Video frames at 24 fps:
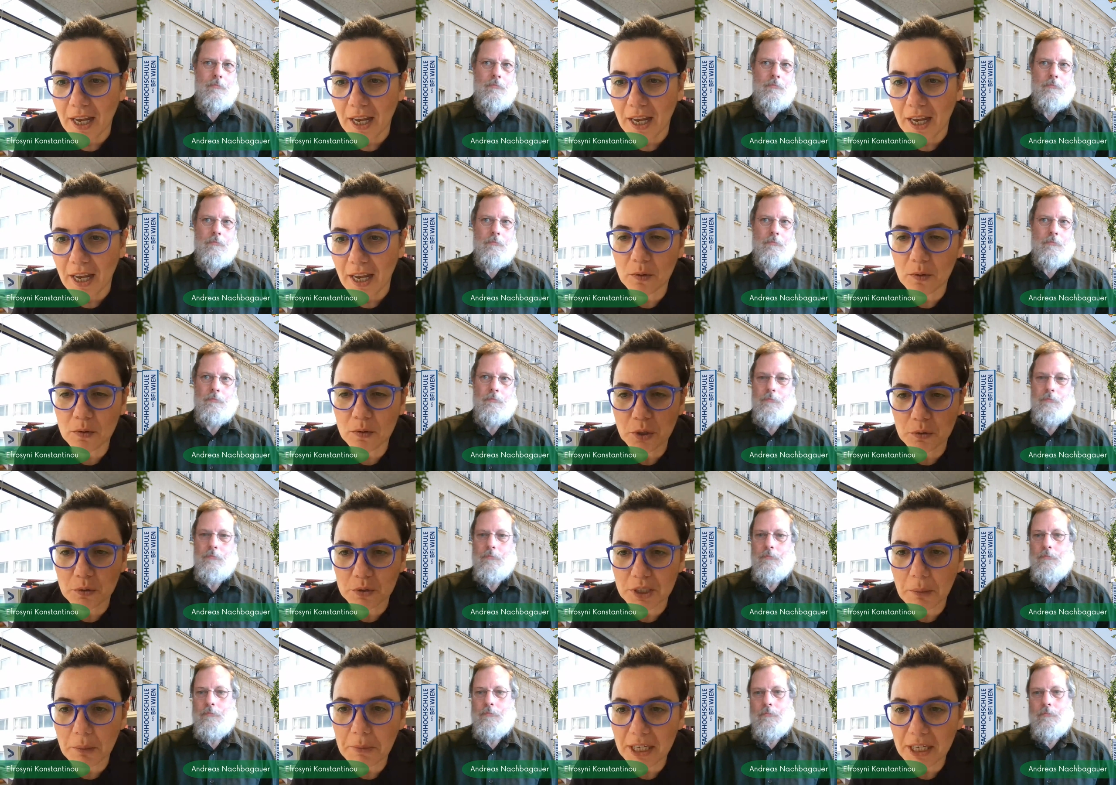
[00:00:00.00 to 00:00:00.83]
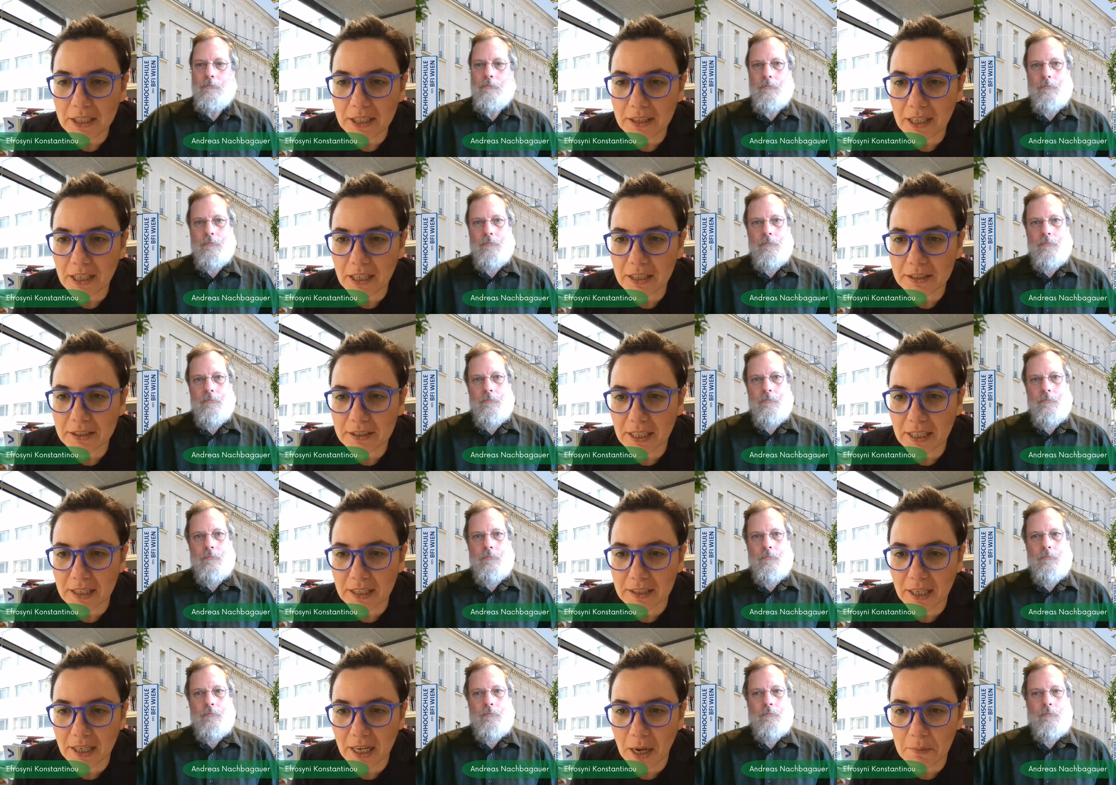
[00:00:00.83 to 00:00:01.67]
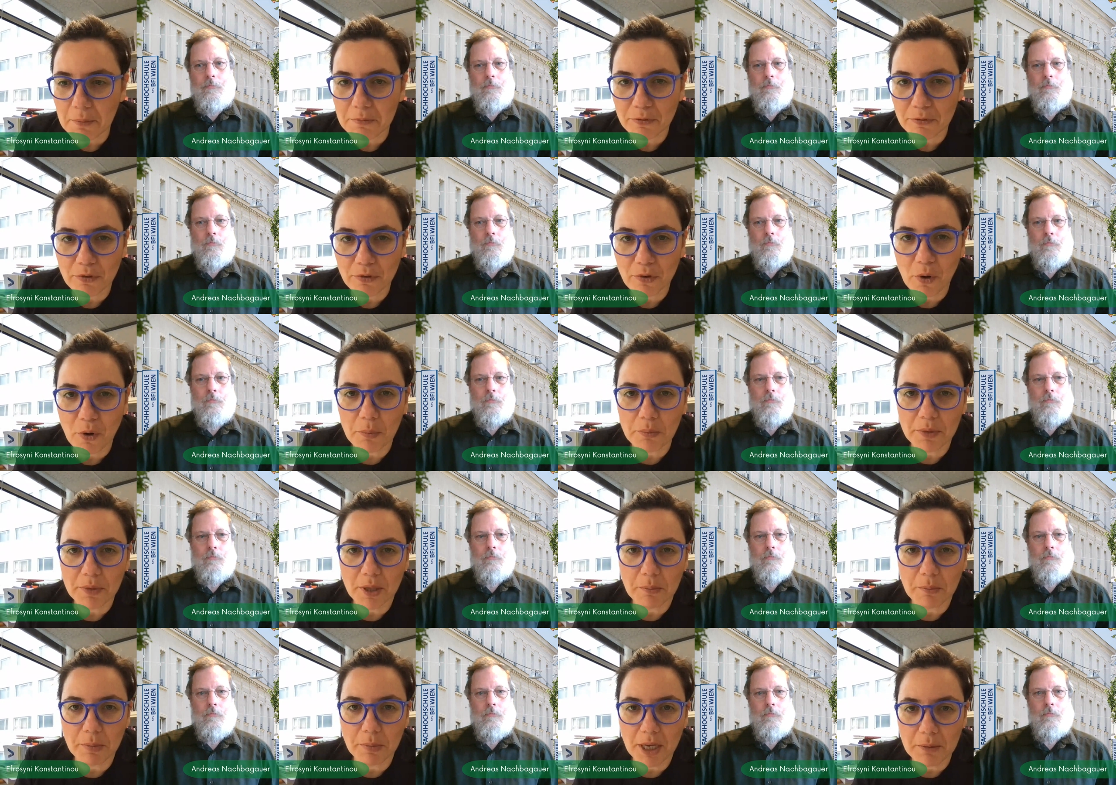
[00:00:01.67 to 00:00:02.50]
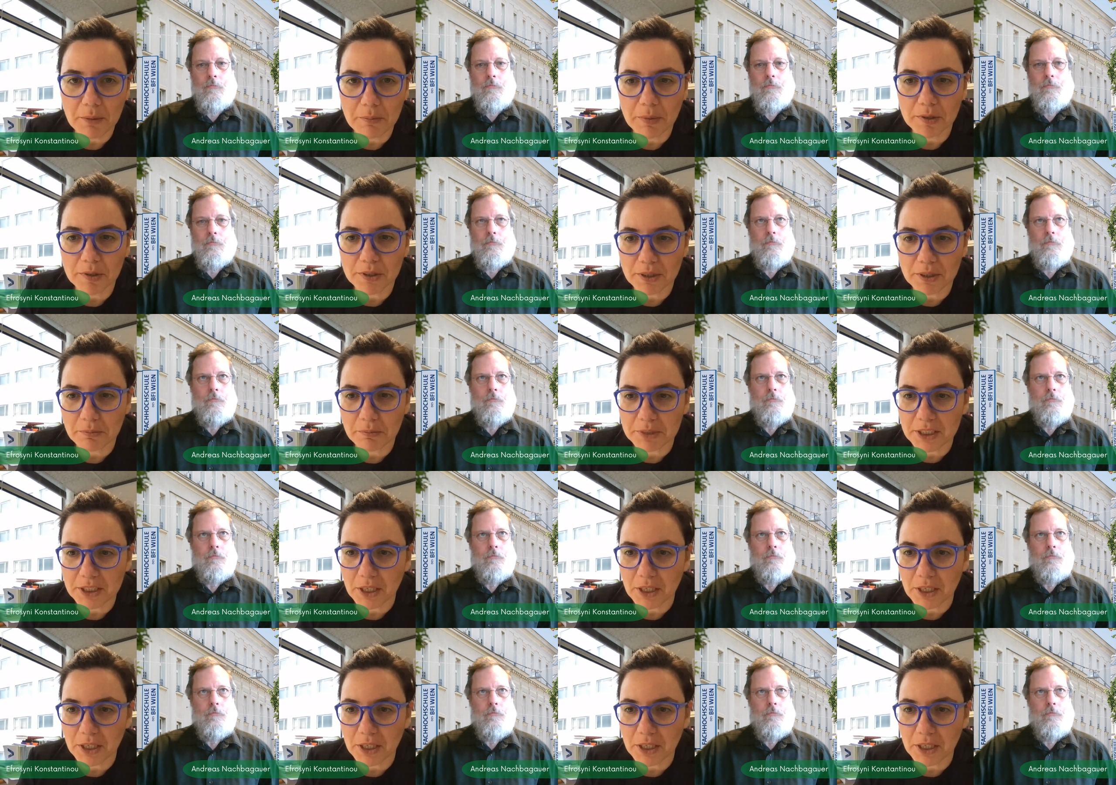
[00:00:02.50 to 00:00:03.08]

Speaker 1: uh, but also some ideas that come from the papers